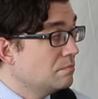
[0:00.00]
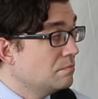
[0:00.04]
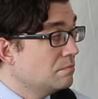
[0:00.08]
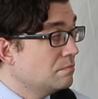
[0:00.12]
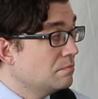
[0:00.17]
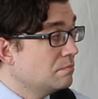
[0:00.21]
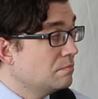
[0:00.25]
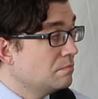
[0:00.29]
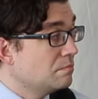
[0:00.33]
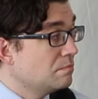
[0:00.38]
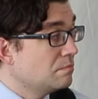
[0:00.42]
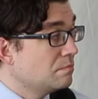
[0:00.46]

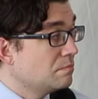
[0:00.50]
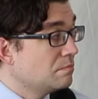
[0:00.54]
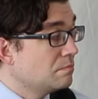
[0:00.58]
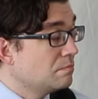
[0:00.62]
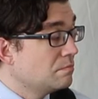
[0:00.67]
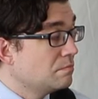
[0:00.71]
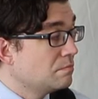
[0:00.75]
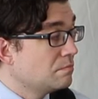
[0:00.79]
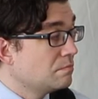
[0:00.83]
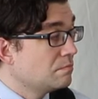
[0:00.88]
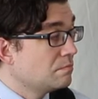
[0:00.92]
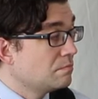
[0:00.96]

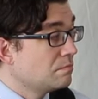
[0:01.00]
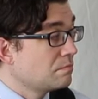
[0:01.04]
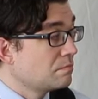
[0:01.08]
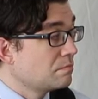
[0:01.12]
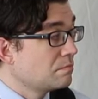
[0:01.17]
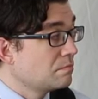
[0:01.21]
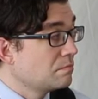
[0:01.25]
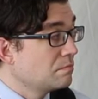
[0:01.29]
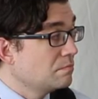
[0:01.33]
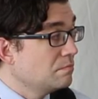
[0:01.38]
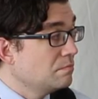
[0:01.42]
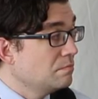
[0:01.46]

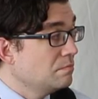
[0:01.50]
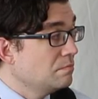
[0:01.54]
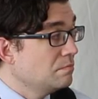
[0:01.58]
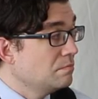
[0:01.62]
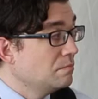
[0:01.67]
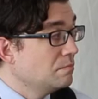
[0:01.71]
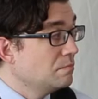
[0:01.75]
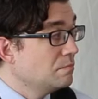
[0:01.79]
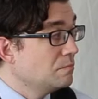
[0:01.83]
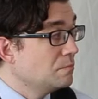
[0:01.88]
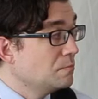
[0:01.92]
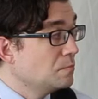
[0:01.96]

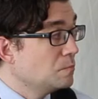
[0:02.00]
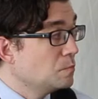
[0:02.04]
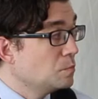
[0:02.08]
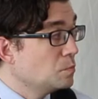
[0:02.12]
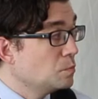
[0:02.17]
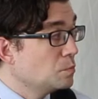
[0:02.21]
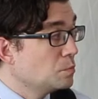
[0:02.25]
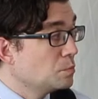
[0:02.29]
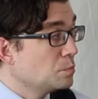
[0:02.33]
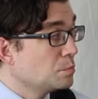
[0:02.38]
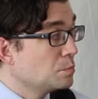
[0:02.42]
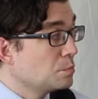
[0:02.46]

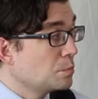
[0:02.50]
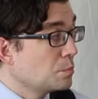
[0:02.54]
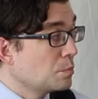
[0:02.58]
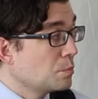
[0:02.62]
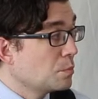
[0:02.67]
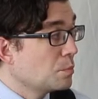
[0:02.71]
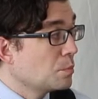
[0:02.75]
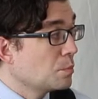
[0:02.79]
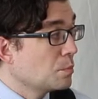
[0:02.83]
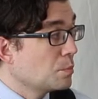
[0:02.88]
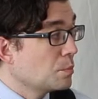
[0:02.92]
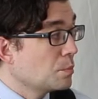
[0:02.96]

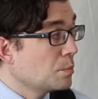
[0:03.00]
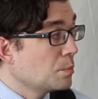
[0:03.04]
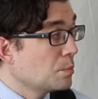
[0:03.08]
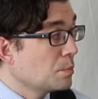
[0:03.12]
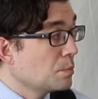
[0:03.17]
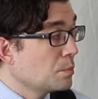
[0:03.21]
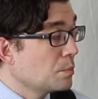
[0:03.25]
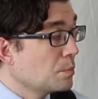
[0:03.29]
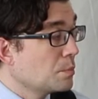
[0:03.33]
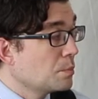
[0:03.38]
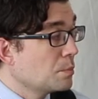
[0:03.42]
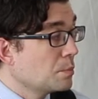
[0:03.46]

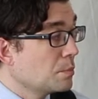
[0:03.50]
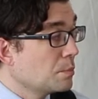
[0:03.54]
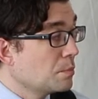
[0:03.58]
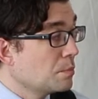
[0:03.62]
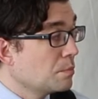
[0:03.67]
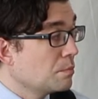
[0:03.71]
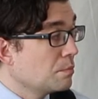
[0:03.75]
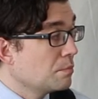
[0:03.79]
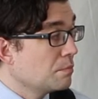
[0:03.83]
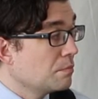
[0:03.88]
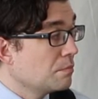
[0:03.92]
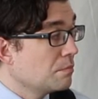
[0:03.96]

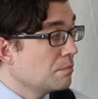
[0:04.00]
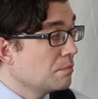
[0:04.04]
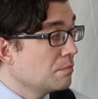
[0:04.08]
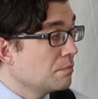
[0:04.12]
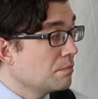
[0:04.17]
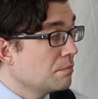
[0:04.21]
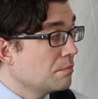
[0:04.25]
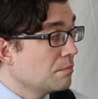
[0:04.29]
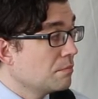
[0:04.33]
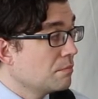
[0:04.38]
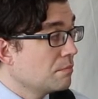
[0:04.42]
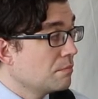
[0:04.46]

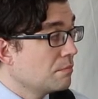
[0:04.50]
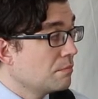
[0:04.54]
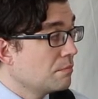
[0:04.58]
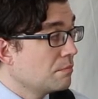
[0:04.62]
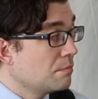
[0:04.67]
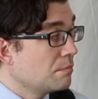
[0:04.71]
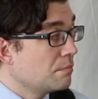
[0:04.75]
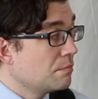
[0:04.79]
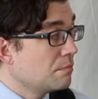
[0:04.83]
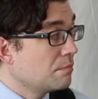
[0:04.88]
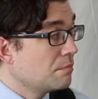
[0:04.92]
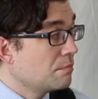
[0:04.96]

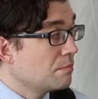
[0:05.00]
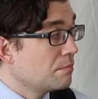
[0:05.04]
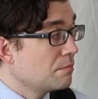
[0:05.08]
No words are spoken by the person on screen.